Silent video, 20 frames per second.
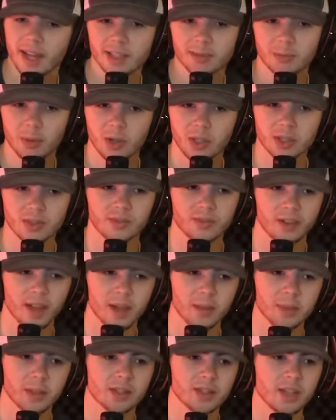boys, and
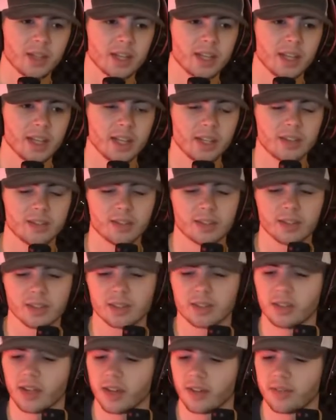family. It's all you need in
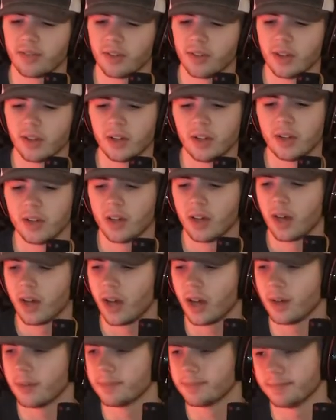this life.
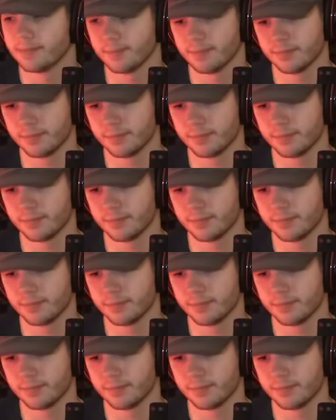Underground